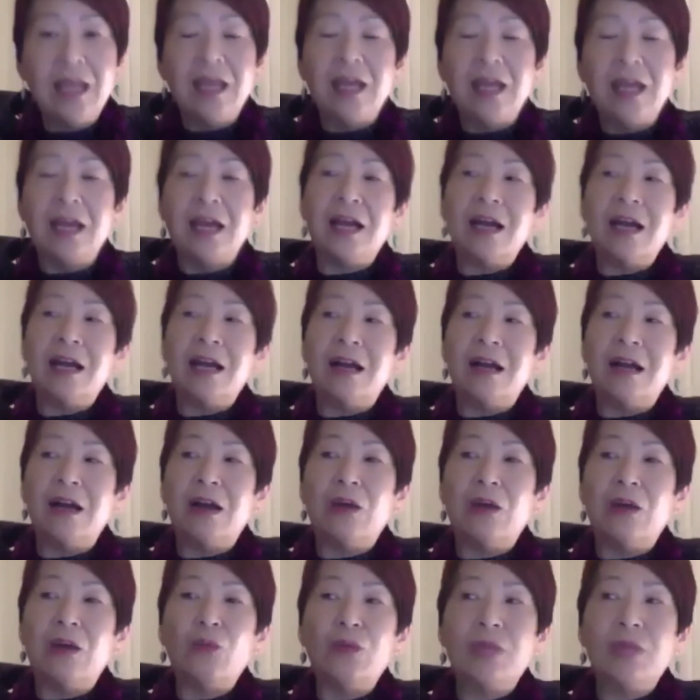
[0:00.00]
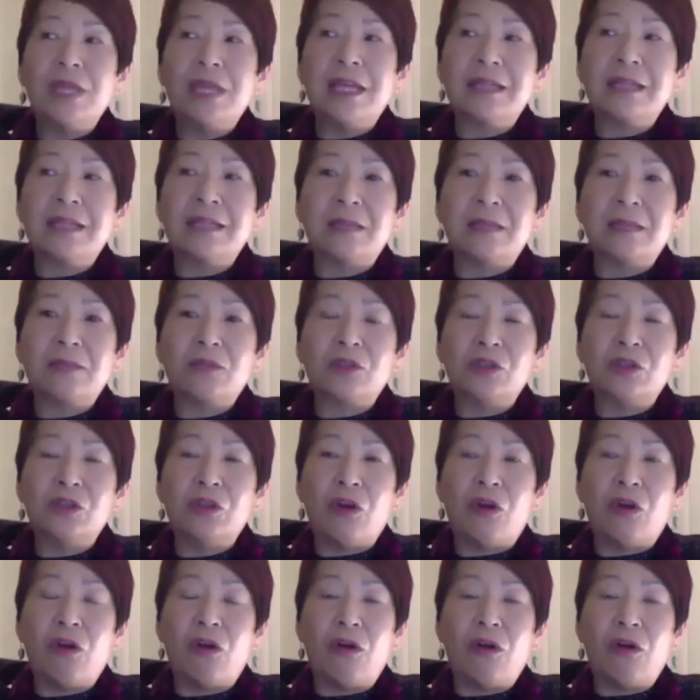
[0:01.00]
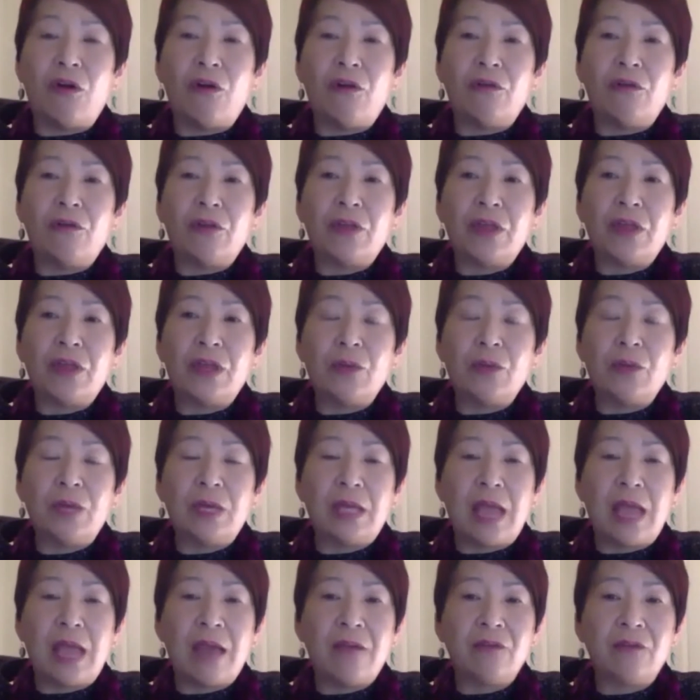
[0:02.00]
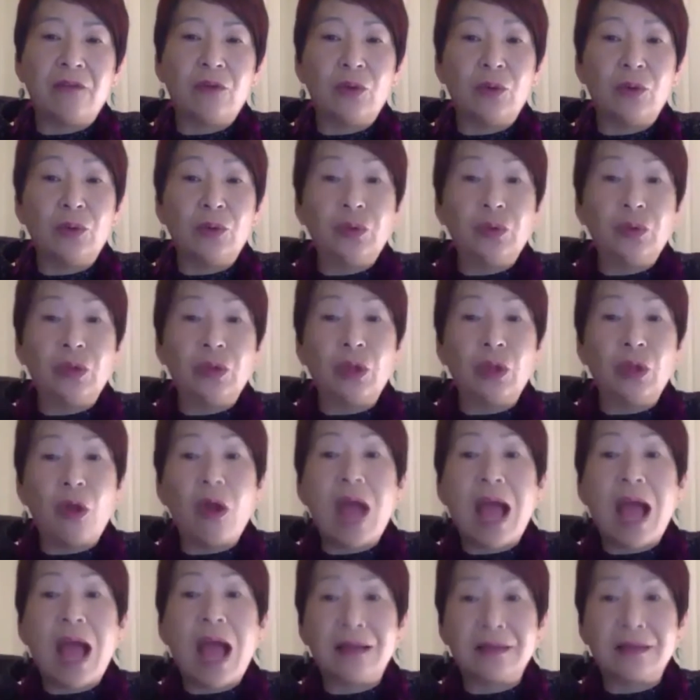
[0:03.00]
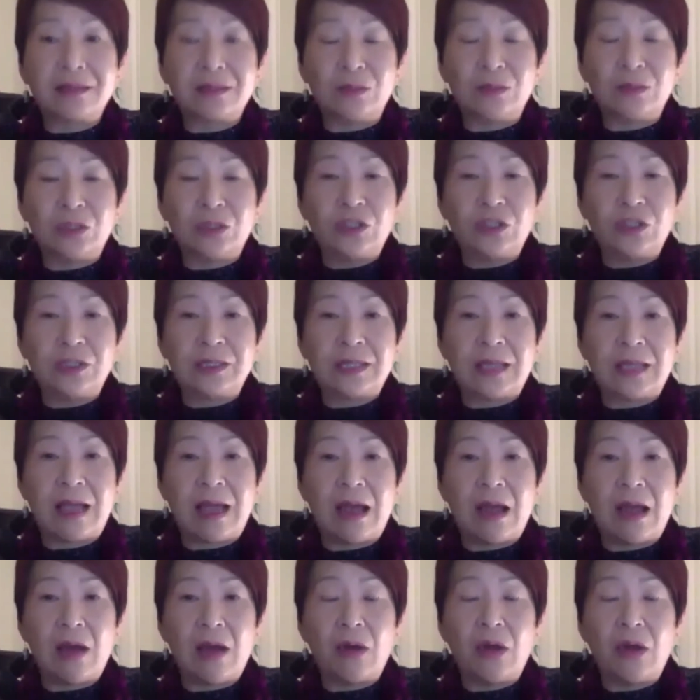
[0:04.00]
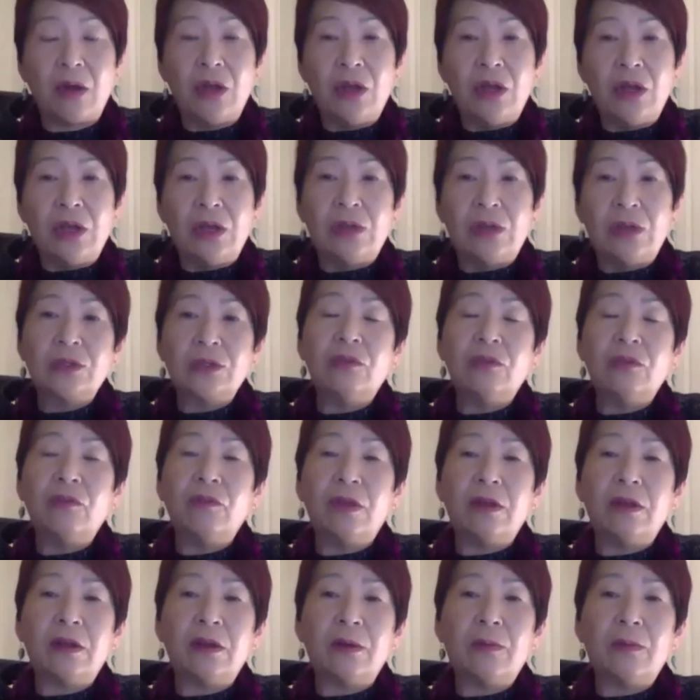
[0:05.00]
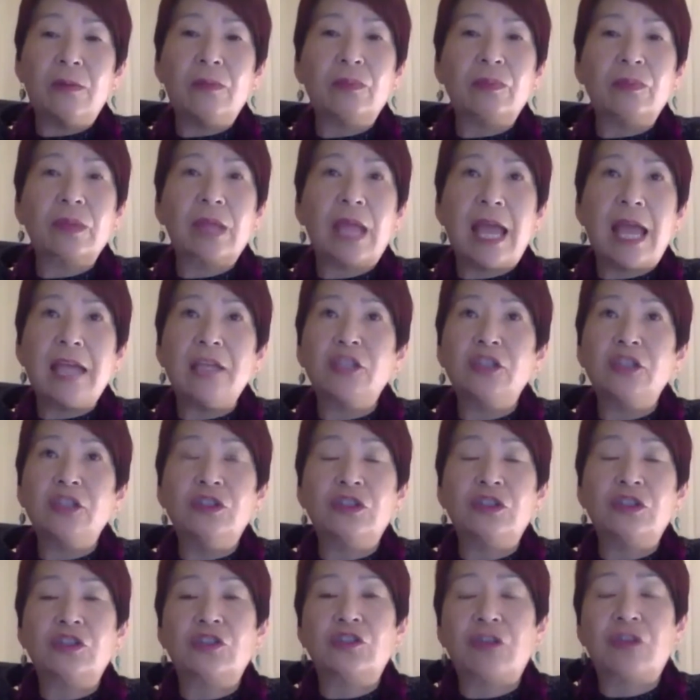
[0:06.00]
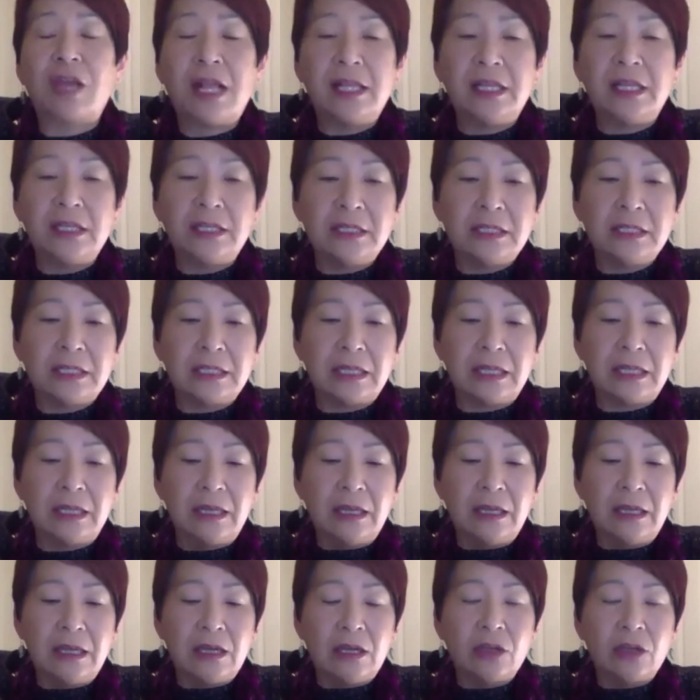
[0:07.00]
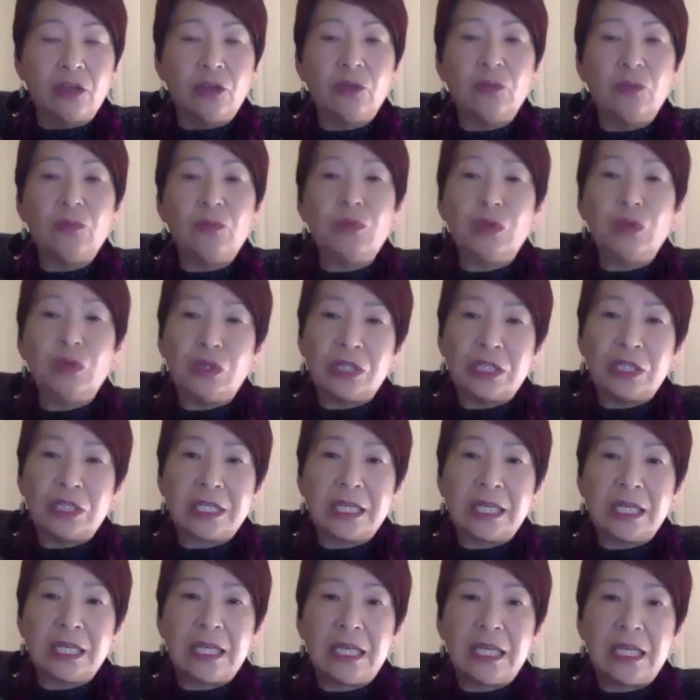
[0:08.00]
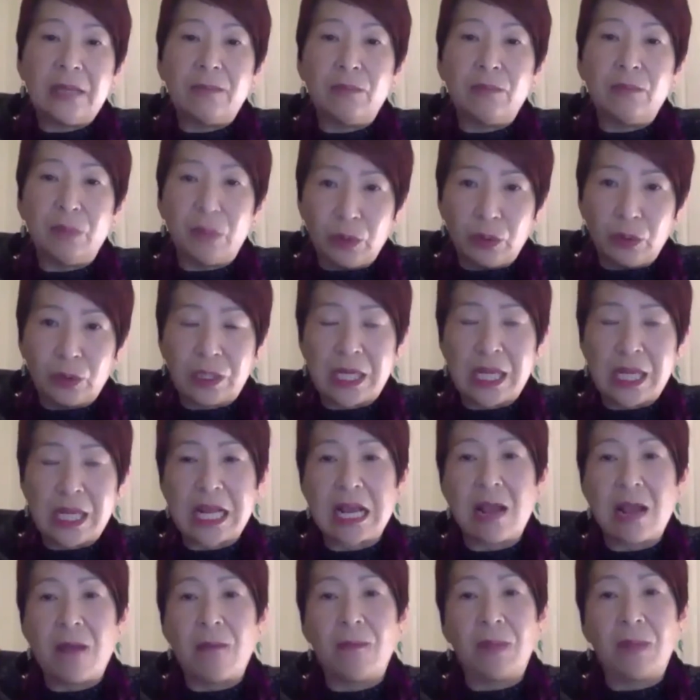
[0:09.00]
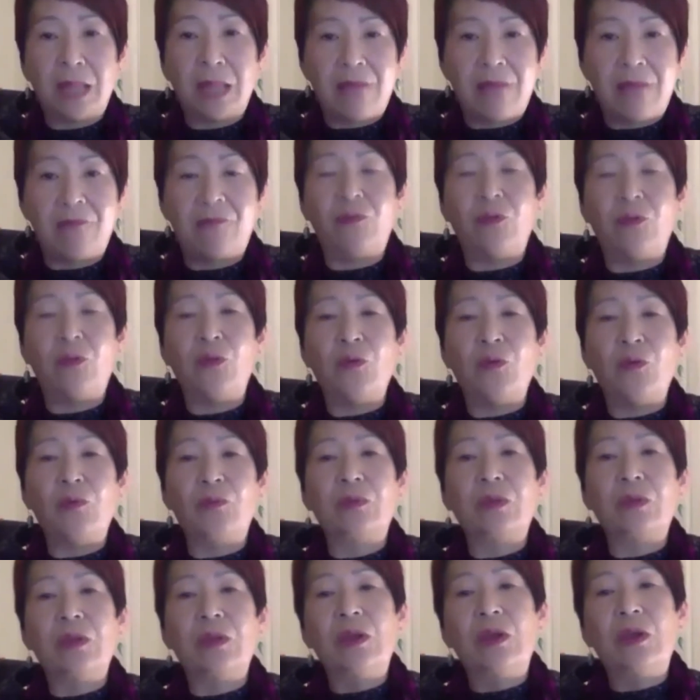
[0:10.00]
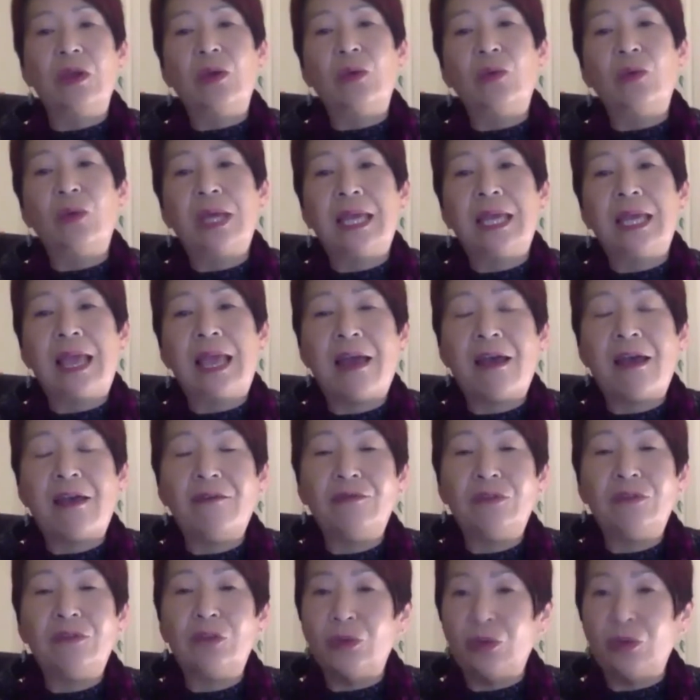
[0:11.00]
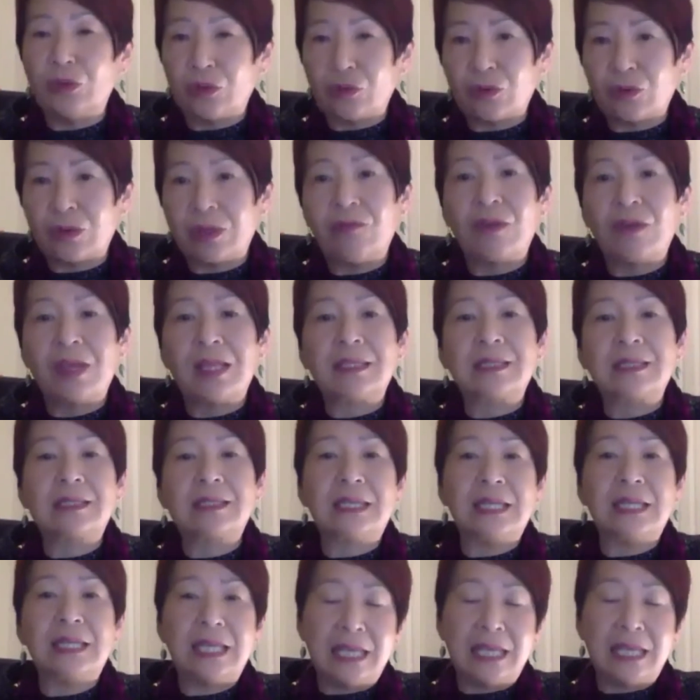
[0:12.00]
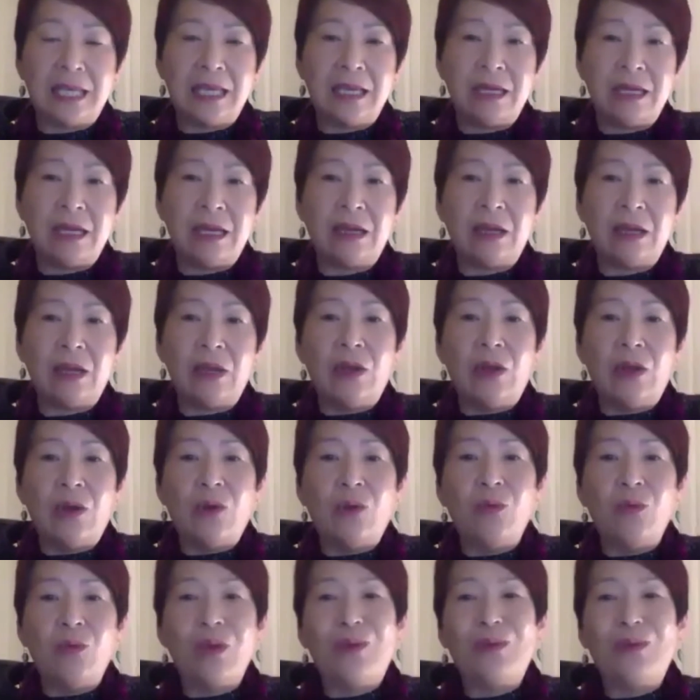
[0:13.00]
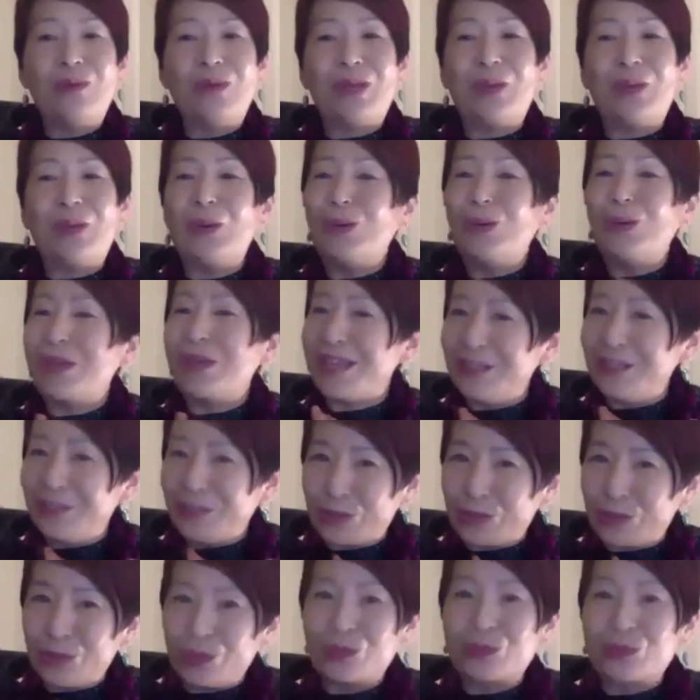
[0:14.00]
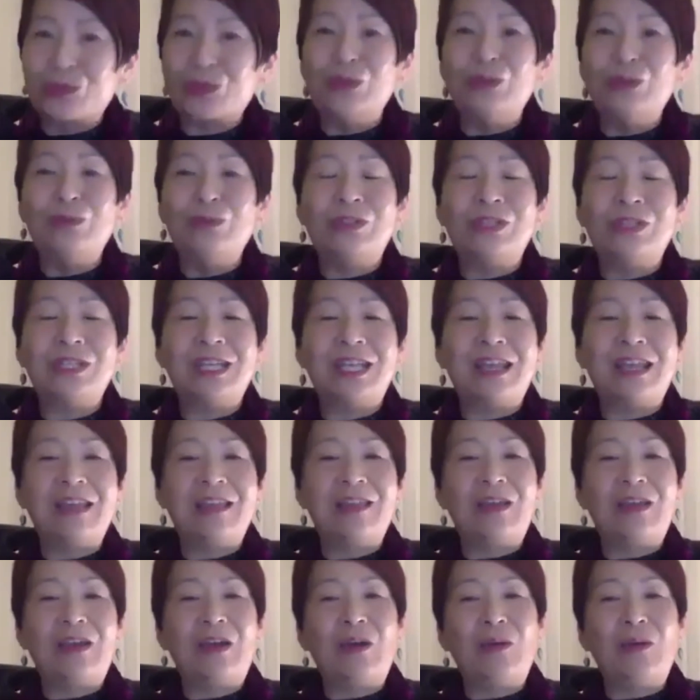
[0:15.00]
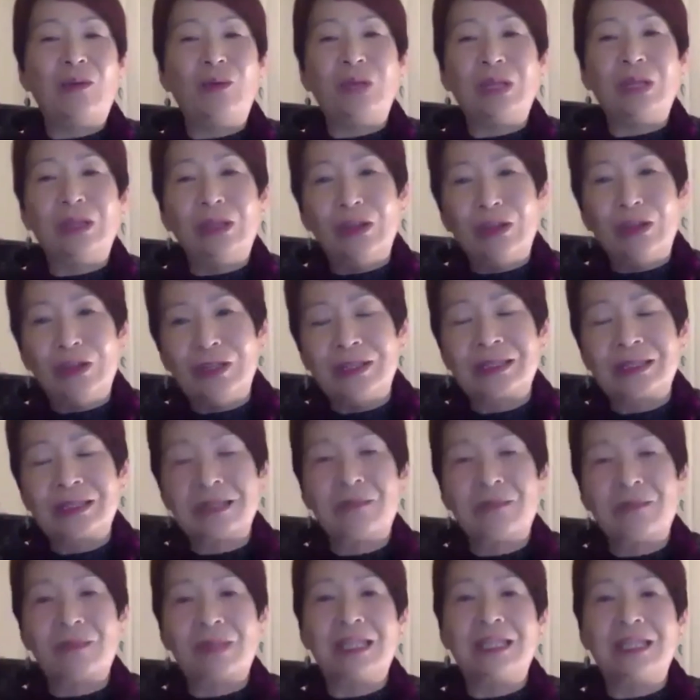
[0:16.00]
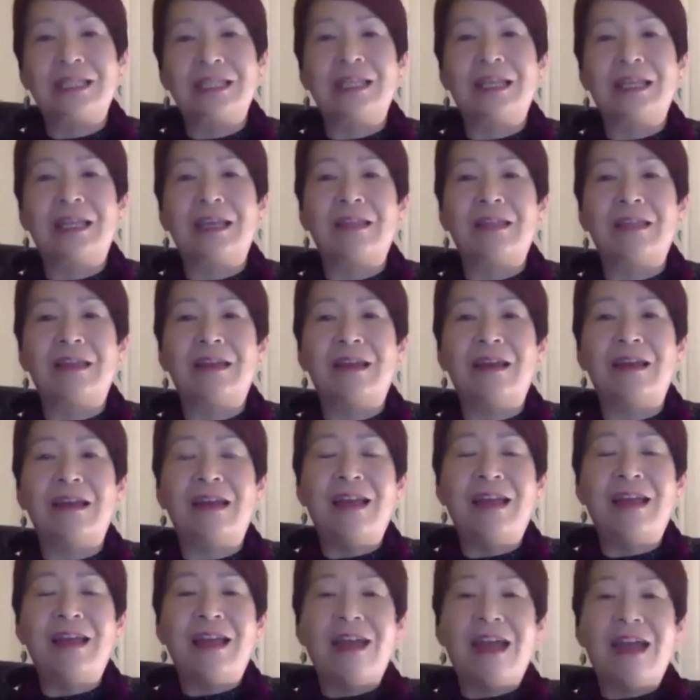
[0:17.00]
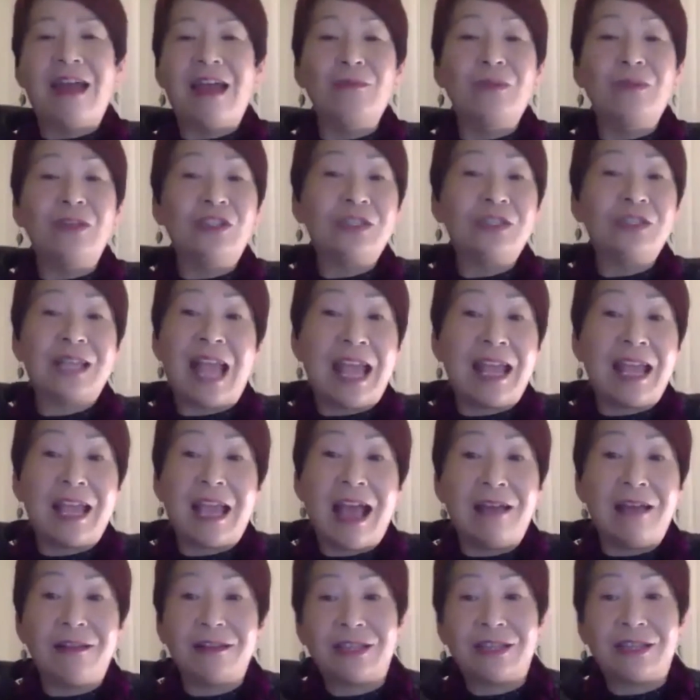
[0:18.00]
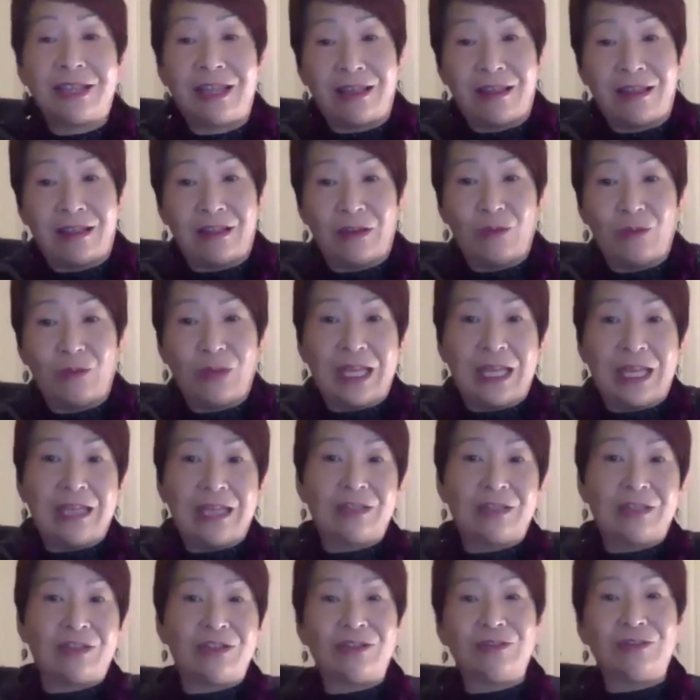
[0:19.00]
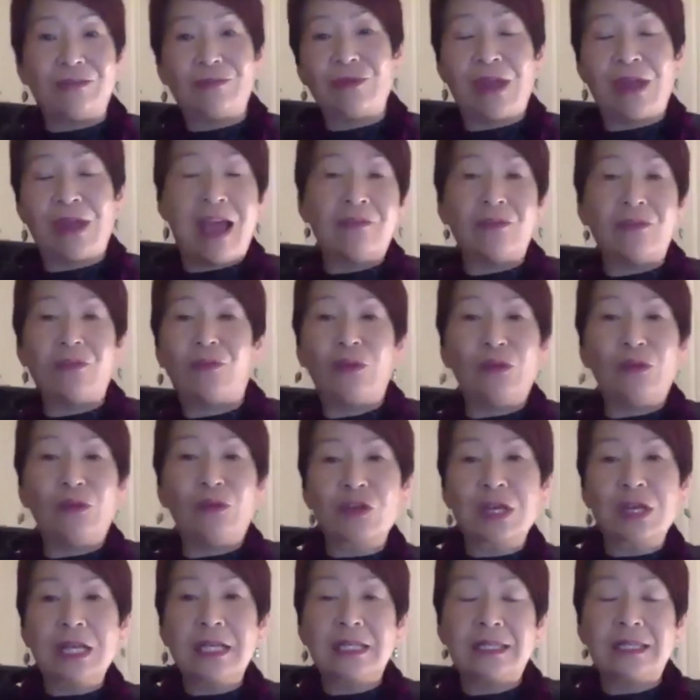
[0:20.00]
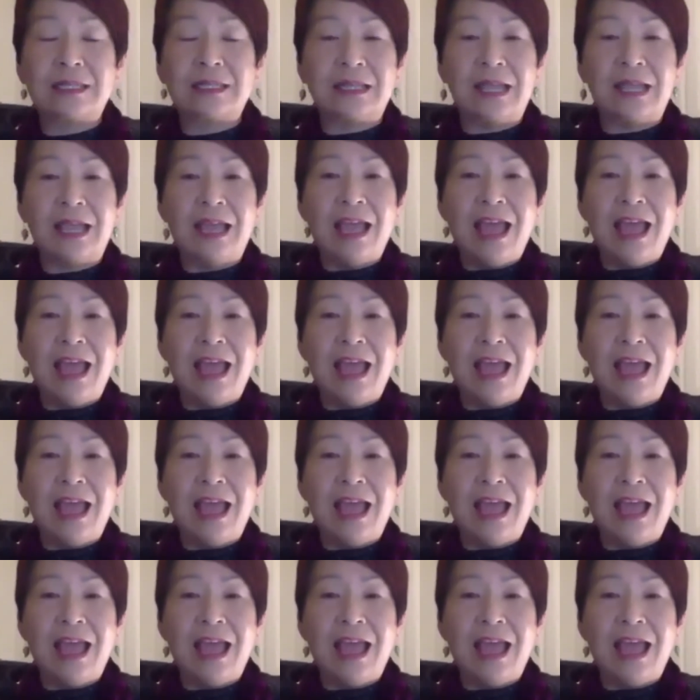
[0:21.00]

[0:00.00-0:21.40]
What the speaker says: With the exception of a thing we have called the Longhouse, which is our sort of Asian Australian community building platform. We have 2 or 3 events a year where we all get into a room together, we learn something together, and we just hang out together. We get to have a few drinks.